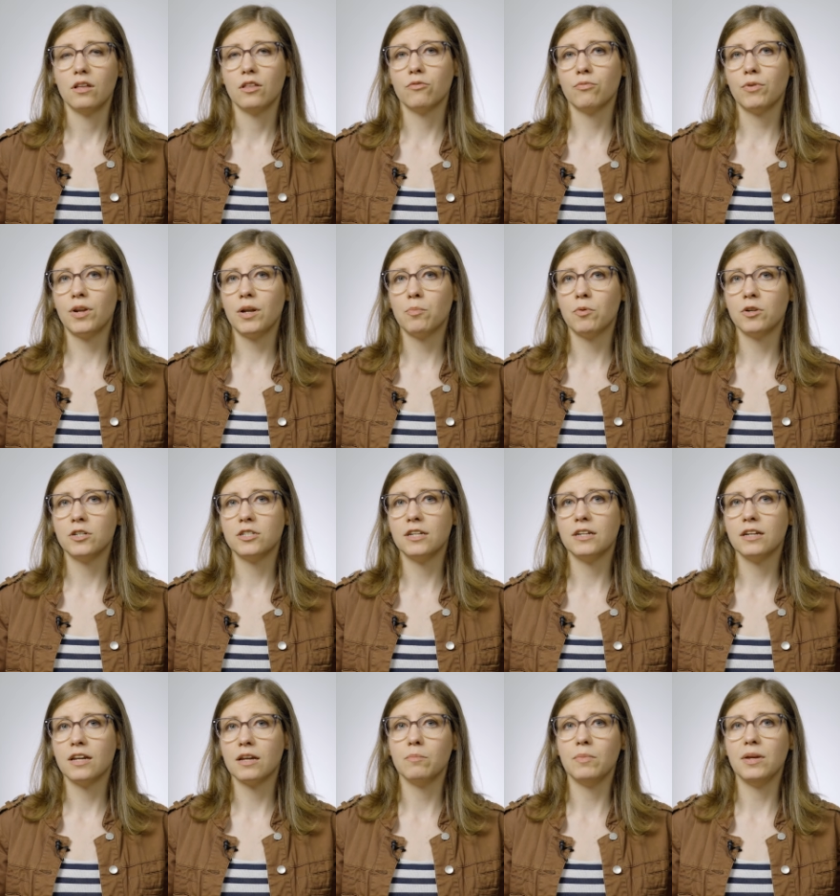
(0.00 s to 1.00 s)
3D
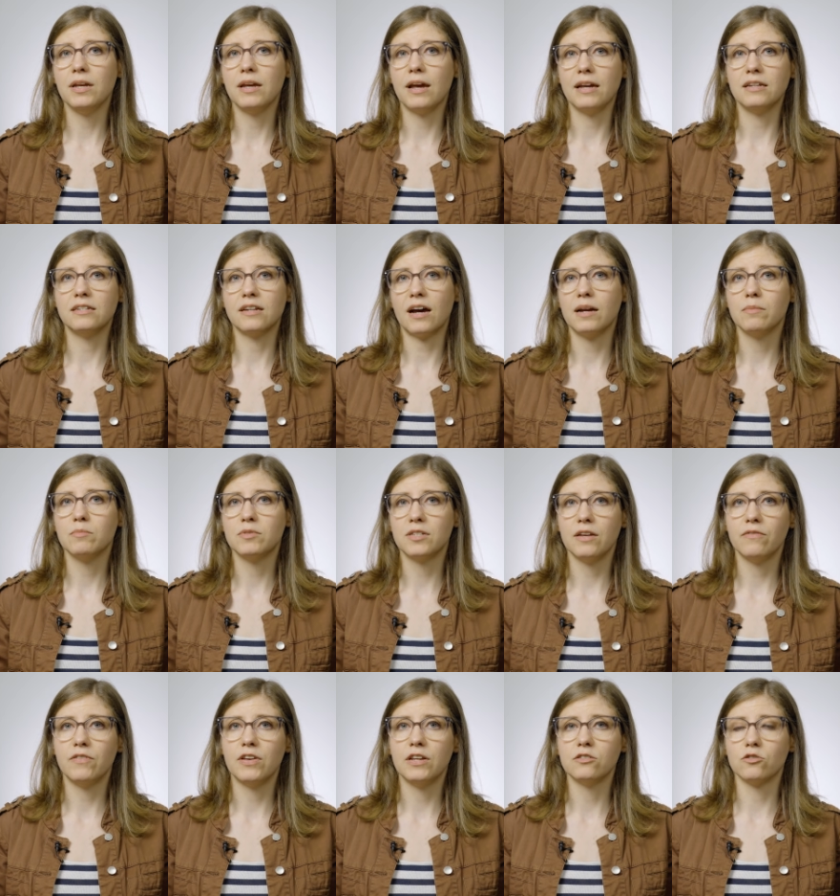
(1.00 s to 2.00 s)
printing can be a time
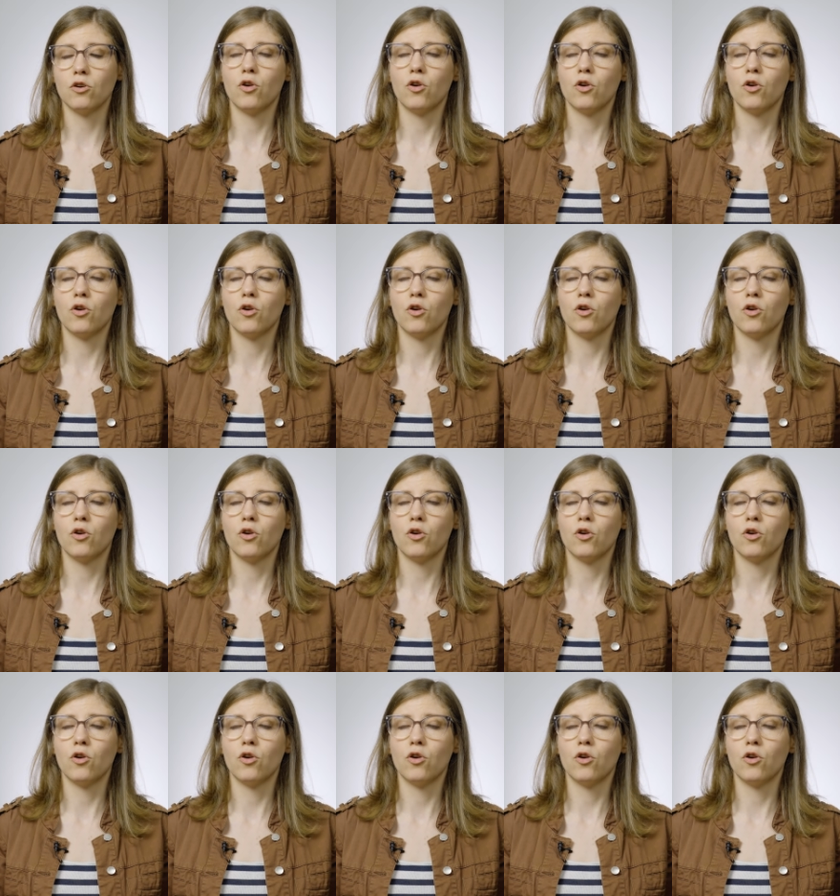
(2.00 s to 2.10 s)
savings